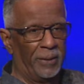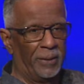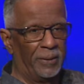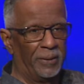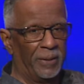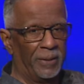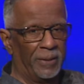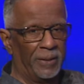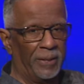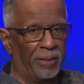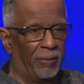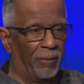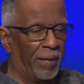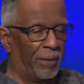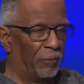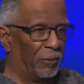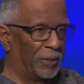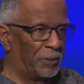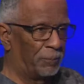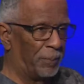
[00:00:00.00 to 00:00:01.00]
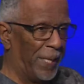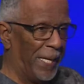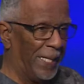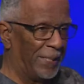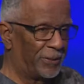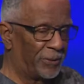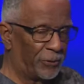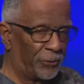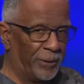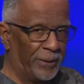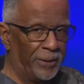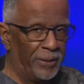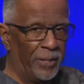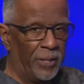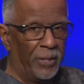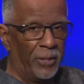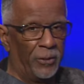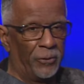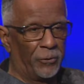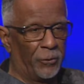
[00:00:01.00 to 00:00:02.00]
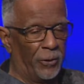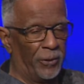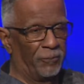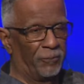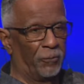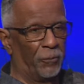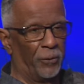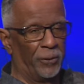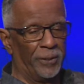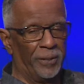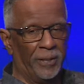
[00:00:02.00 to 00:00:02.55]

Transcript: And here I was pastoring, 34